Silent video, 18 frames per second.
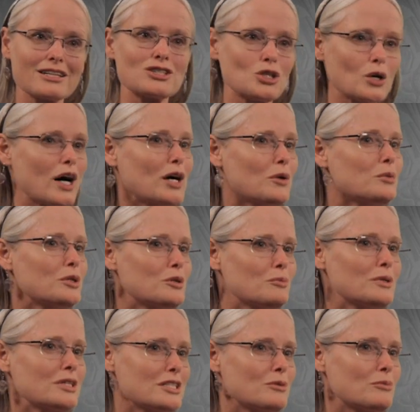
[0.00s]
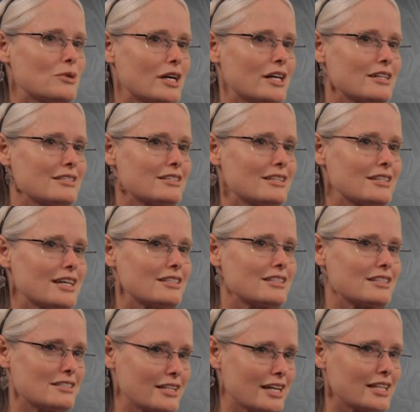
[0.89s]
So I wouldn't be surprised that that's
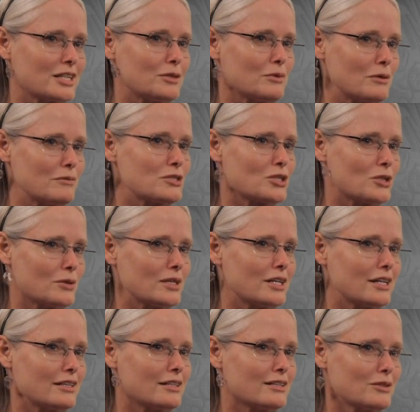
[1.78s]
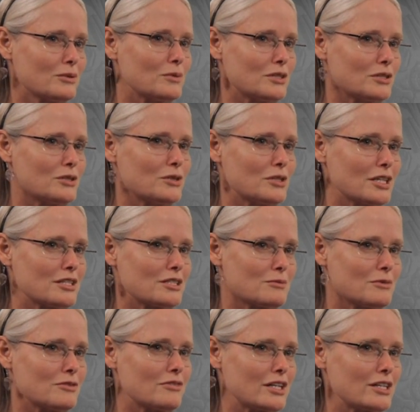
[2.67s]
exactly what was going on with the New
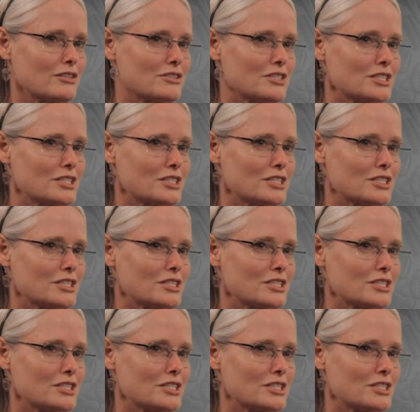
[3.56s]
Testament writers.